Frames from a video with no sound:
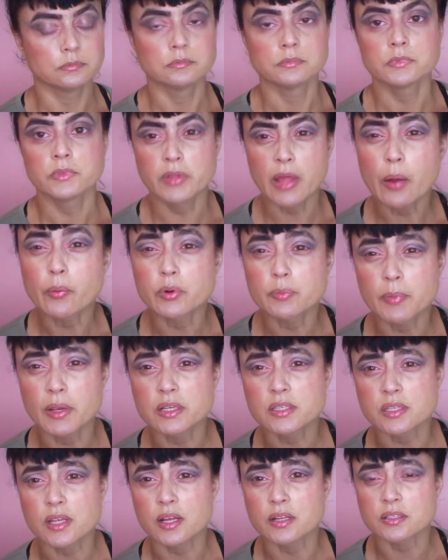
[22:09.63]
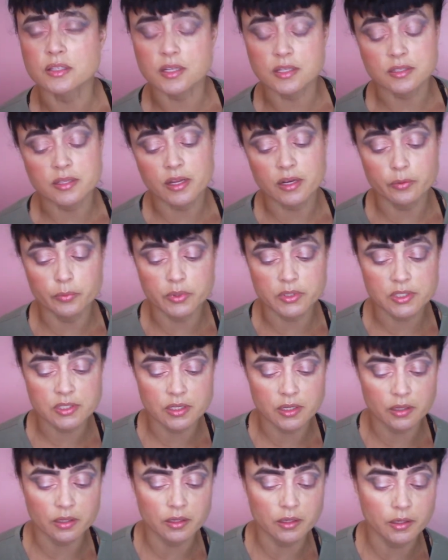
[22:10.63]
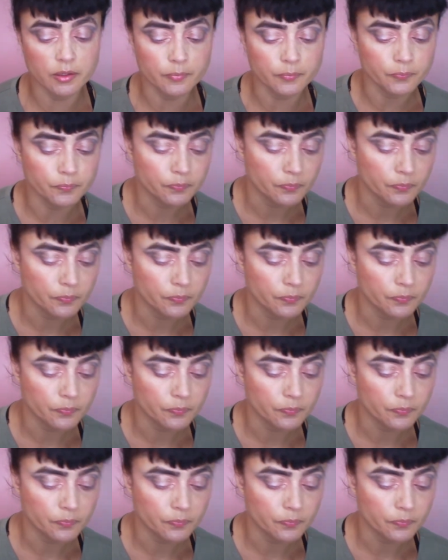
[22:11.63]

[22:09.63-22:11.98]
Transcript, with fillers: That would make sense because then it would seal it in.